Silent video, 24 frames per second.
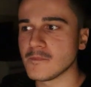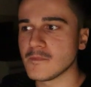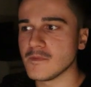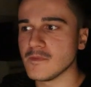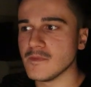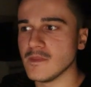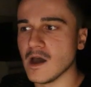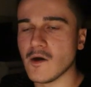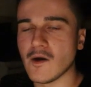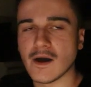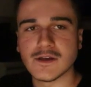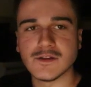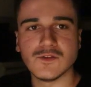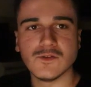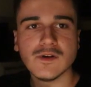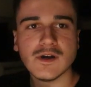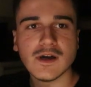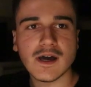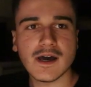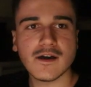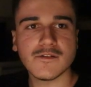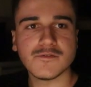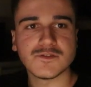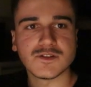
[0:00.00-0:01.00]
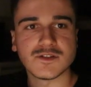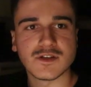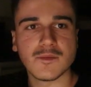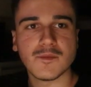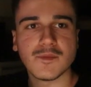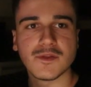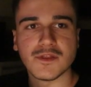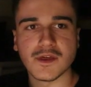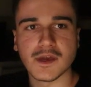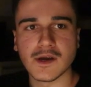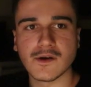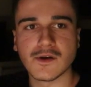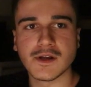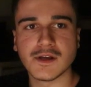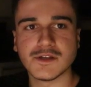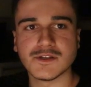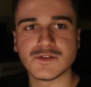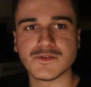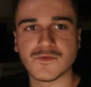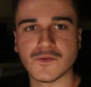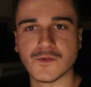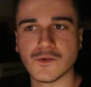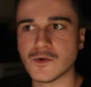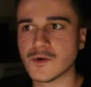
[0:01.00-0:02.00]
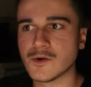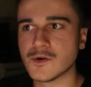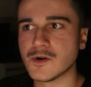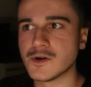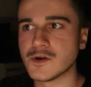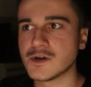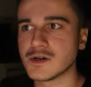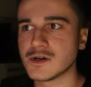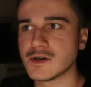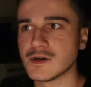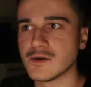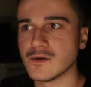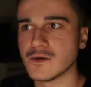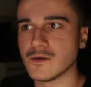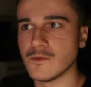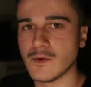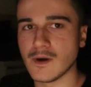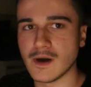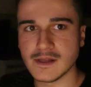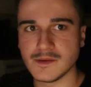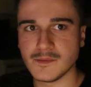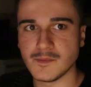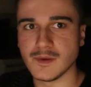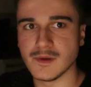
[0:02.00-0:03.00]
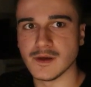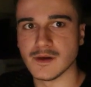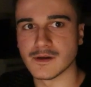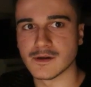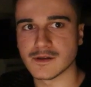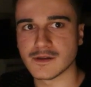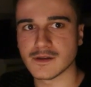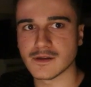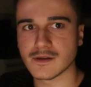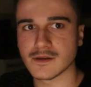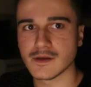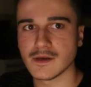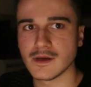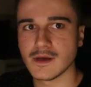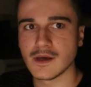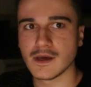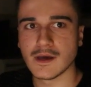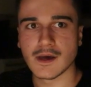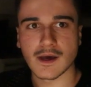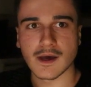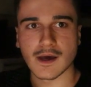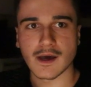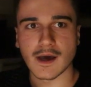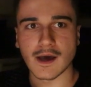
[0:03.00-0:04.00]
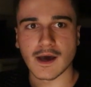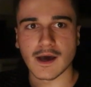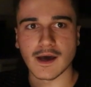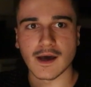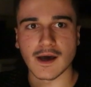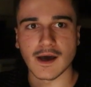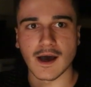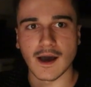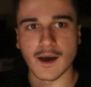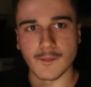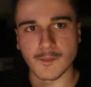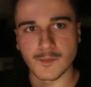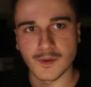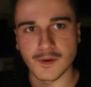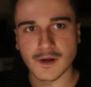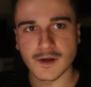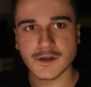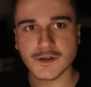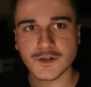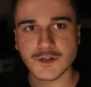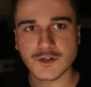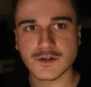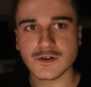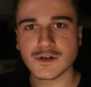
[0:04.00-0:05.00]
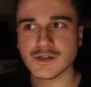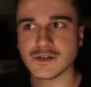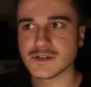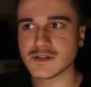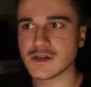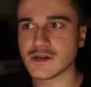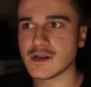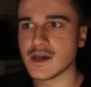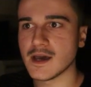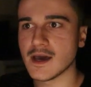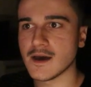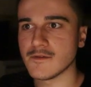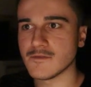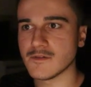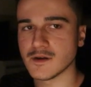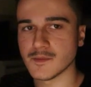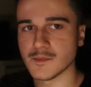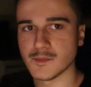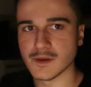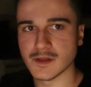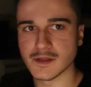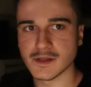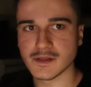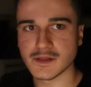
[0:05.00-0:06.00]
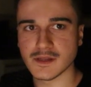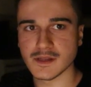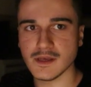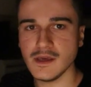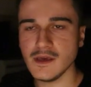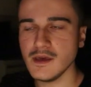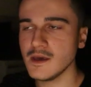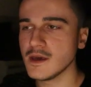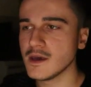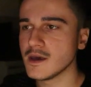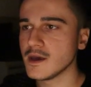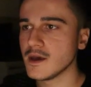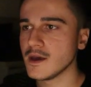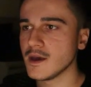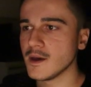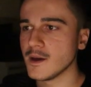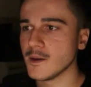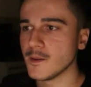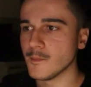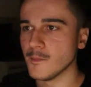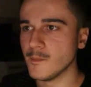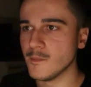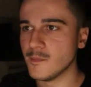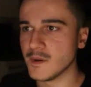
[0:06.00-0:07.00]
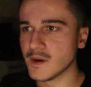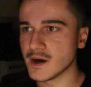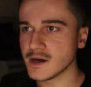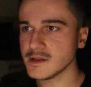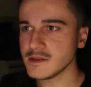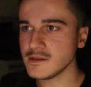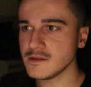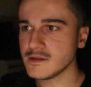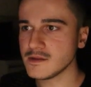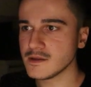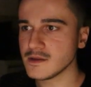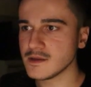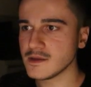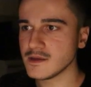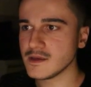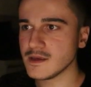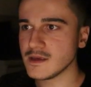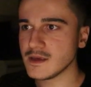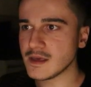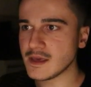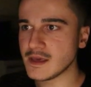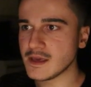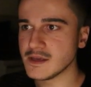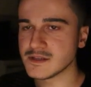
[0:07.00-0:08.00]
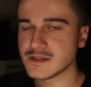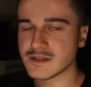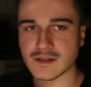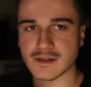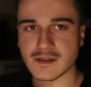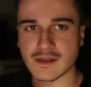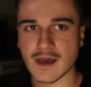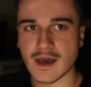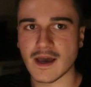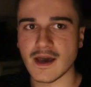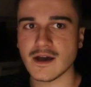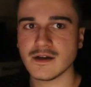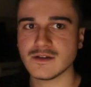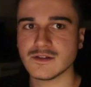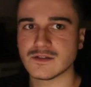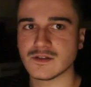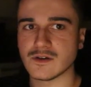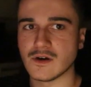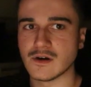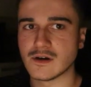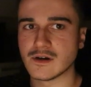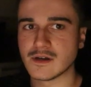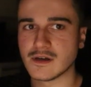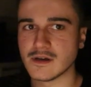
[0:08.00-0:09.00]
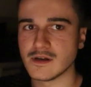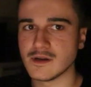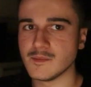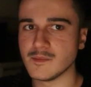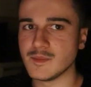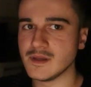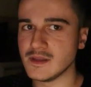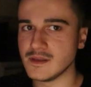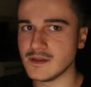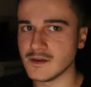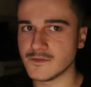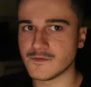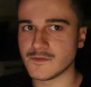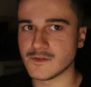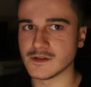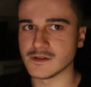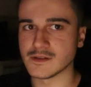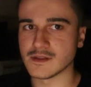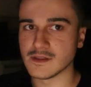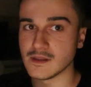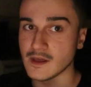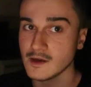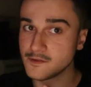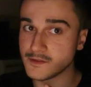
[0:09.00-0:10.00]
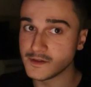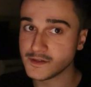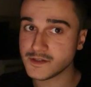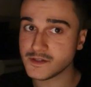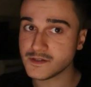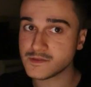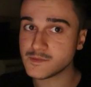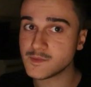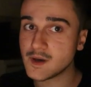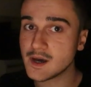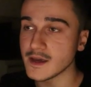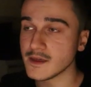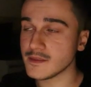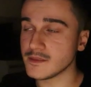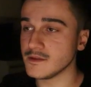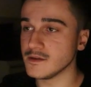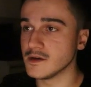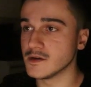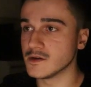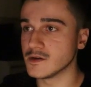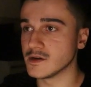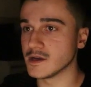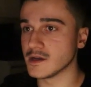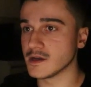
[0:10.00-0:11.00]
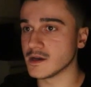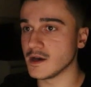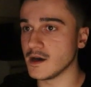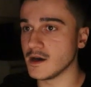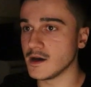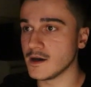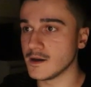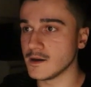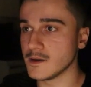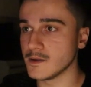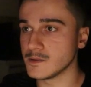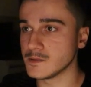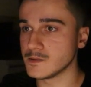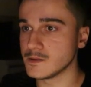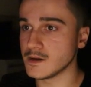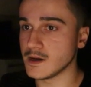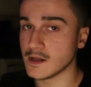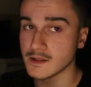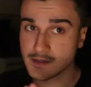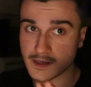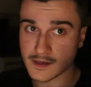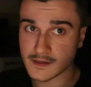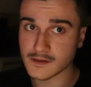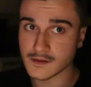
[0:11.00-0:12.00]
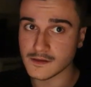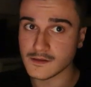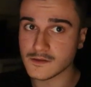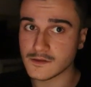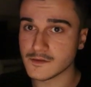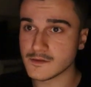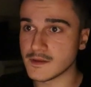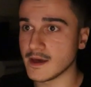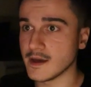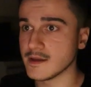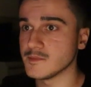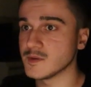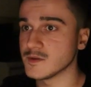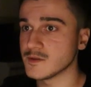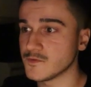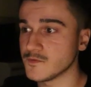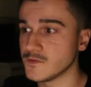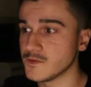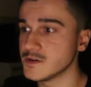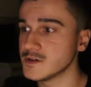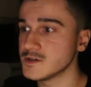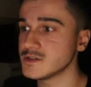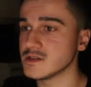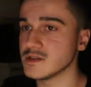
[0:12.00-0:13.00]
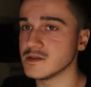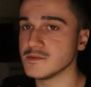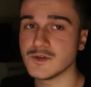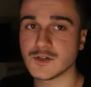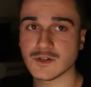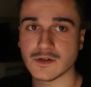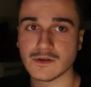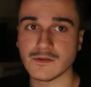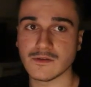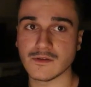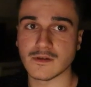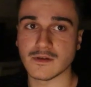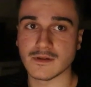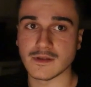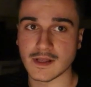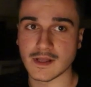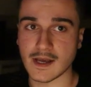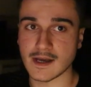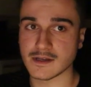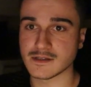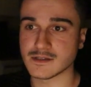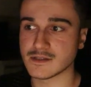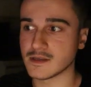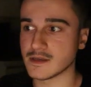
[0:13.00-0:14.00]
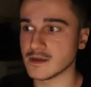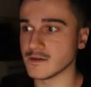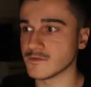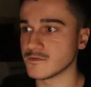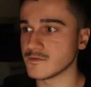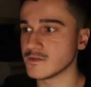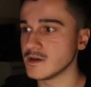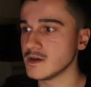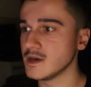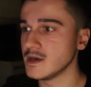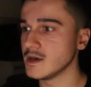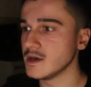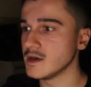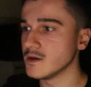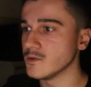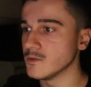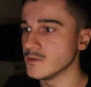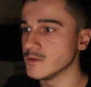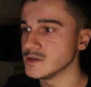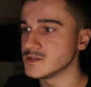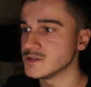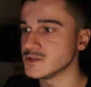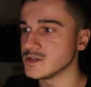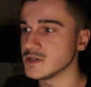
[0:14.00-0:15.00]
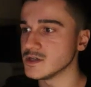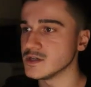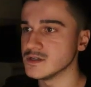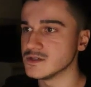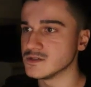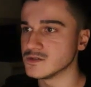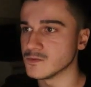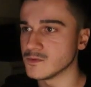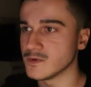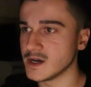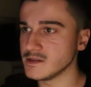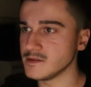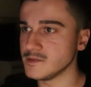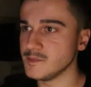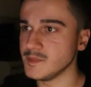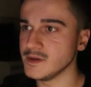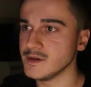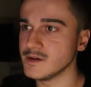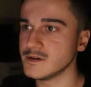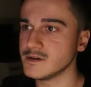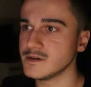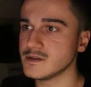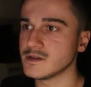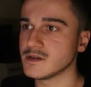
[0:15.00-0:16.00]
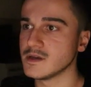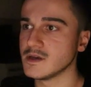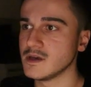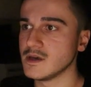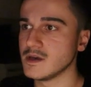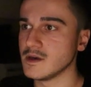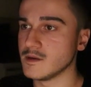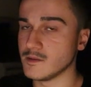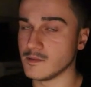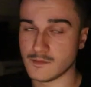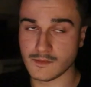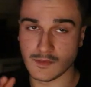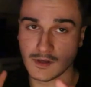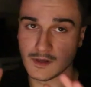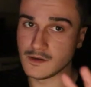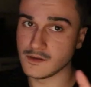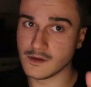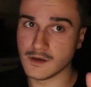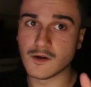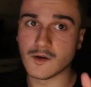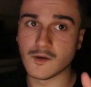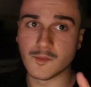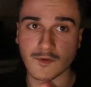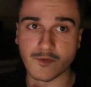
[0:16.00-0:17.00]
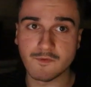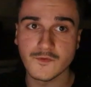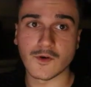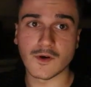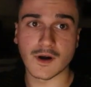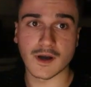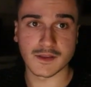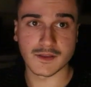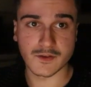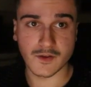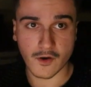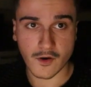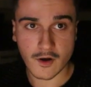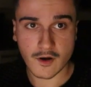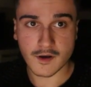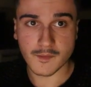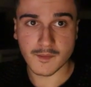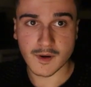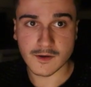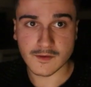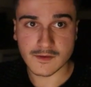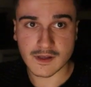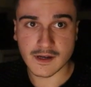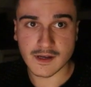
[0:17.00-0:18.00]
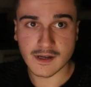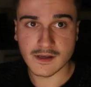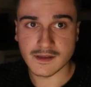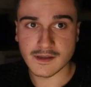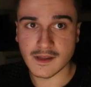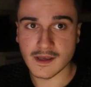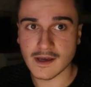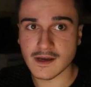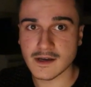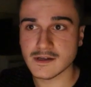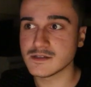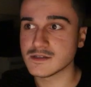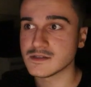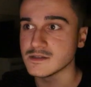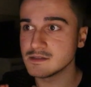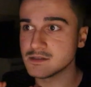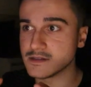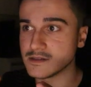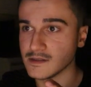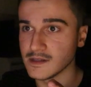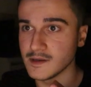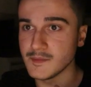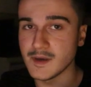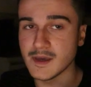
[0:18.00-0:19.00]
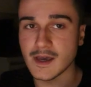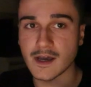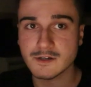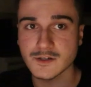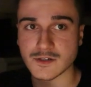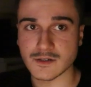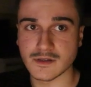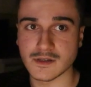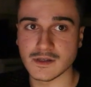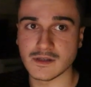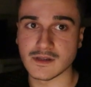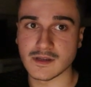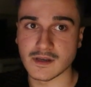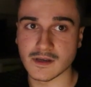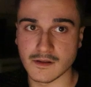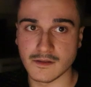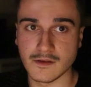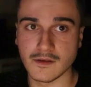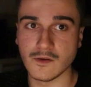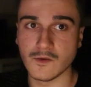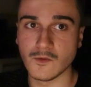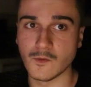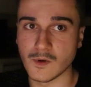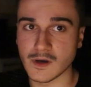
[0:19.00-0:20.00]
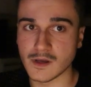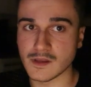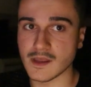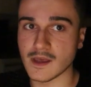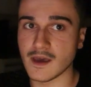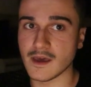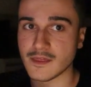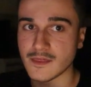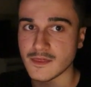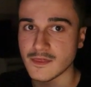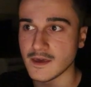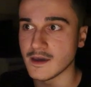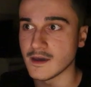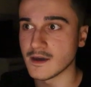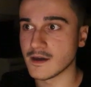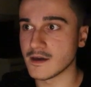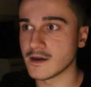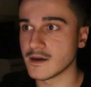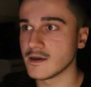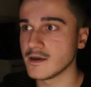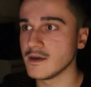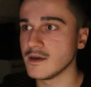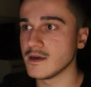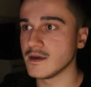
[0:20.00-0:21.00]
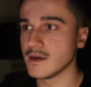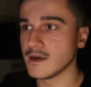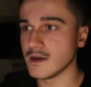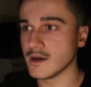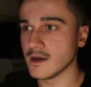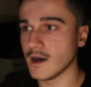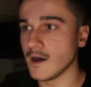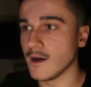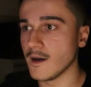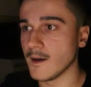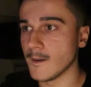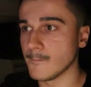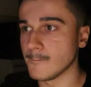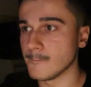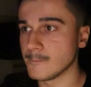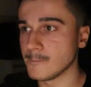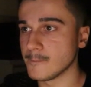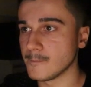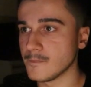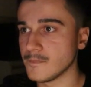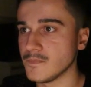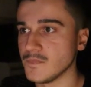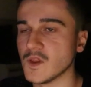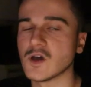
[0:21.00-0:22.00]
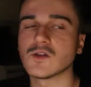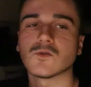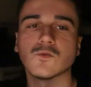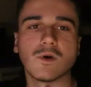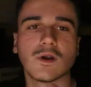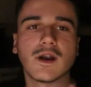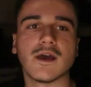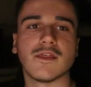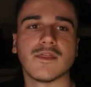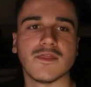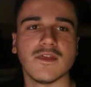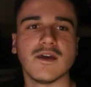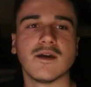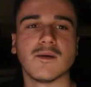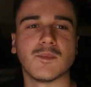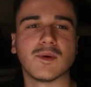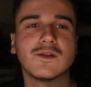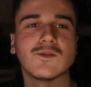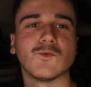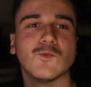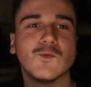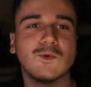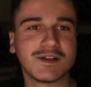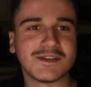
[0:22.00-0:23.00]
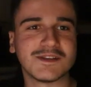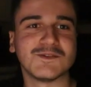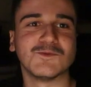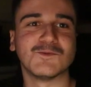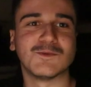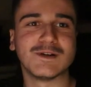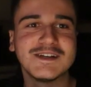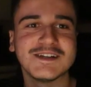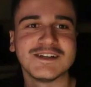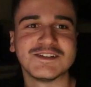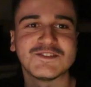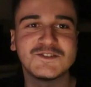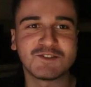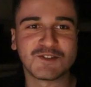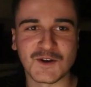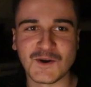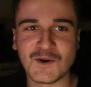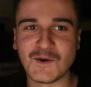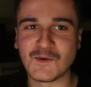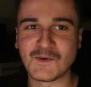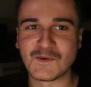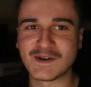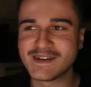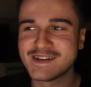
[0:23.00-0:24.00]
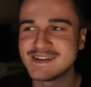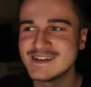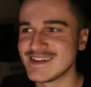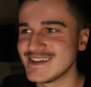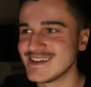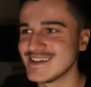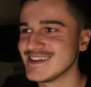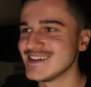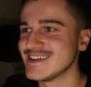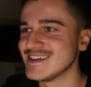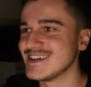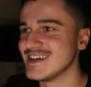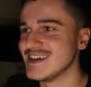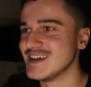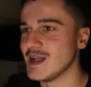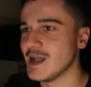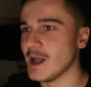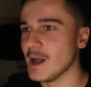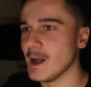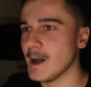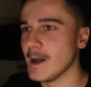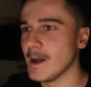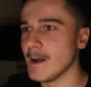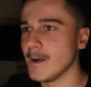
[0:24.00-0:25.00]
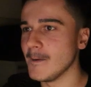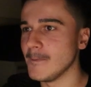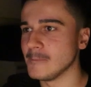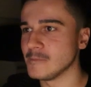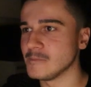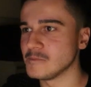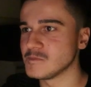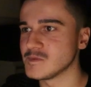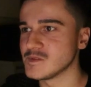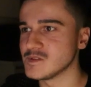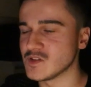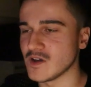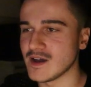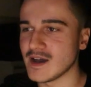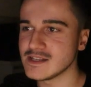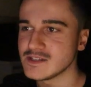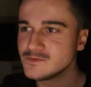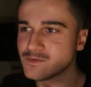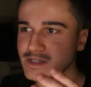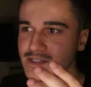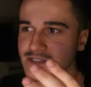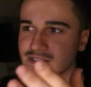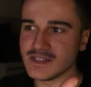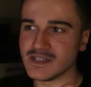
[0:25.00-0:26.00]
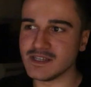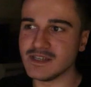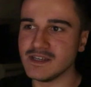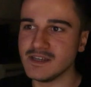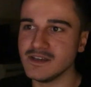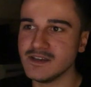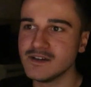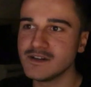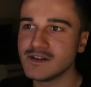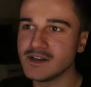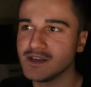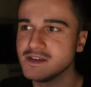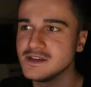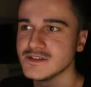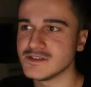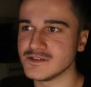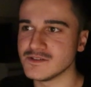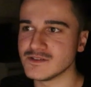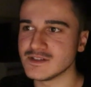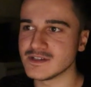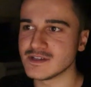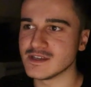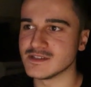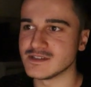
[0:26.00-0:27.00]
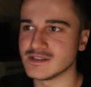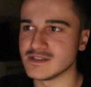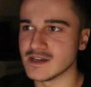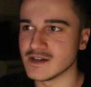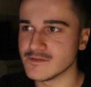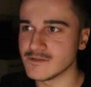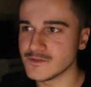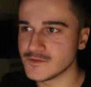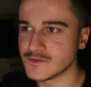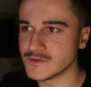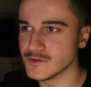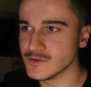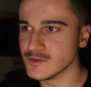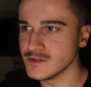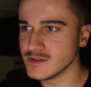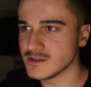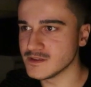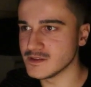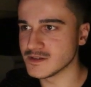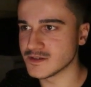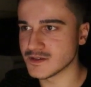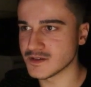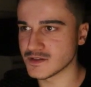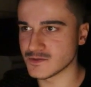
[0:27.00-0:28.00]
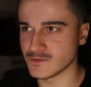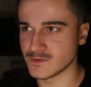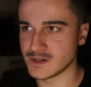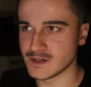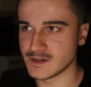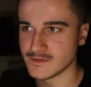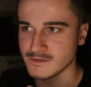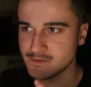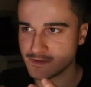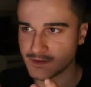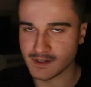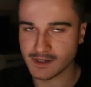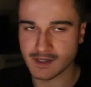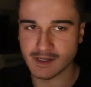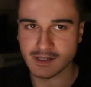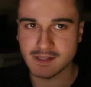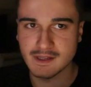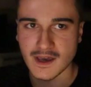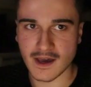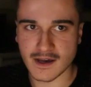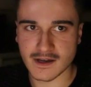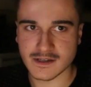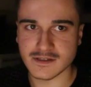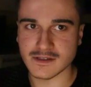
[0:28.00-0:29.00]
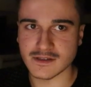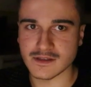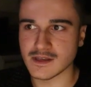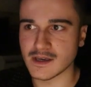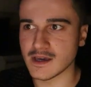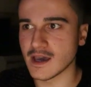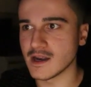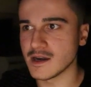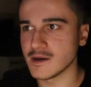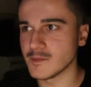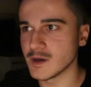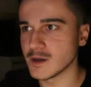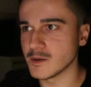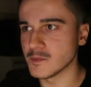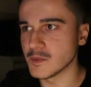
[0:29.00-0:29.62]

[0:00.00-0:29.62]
I do have some theories for Whitebeard. I'm pretty sure he's gonna have an ability, but his attacks are gonna be different. Now this is my theory, I'll get into that, but first let me show you the last gif, which is Whitebeard. You know, before I talk about any attacks, let me actually tell you what I think. Not what I think, but what is shown. So as we can see here, he is using his devil fruit. This is one of the attacks in the anime and